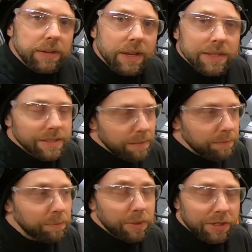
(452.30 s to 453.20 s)
does. I'm
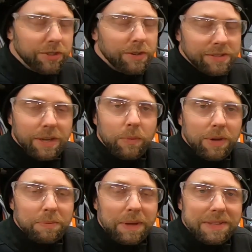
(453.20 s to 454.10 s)
pretty sure it's going to weld
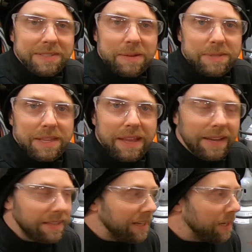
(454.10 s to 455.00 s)
about the same as the
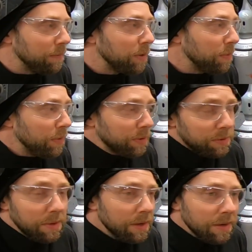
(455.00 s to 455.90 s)
Titanium. They're both
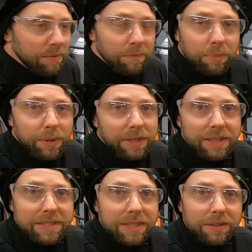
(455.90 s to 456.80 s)
pretty
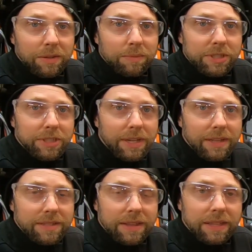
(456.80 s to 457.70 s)
decent little
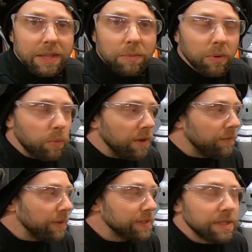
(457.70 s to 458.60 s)
machines. I think they both weld
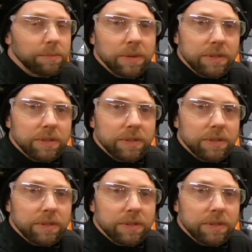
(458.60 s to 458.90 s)
very similar,